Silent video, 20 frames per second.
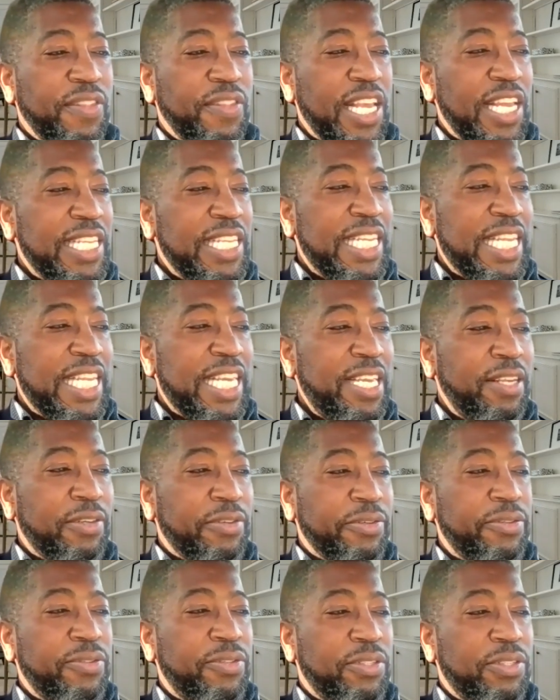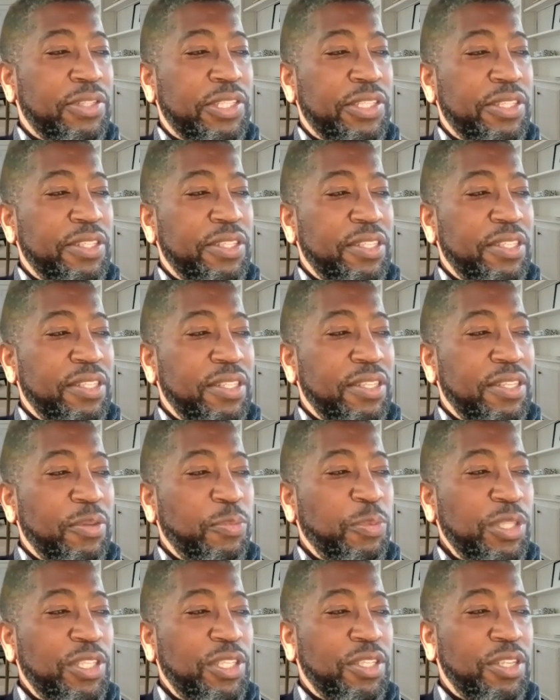and needles,
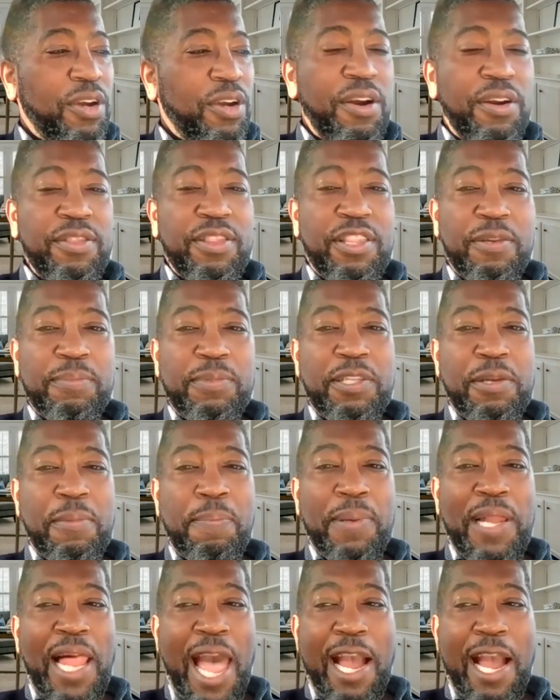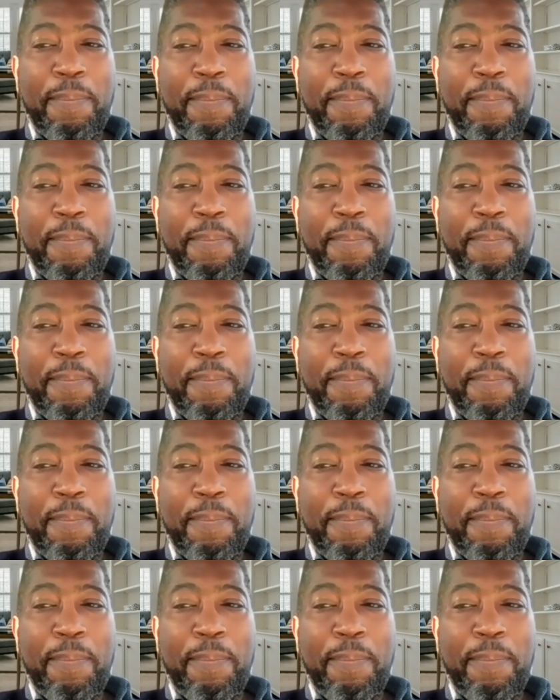which turn them to black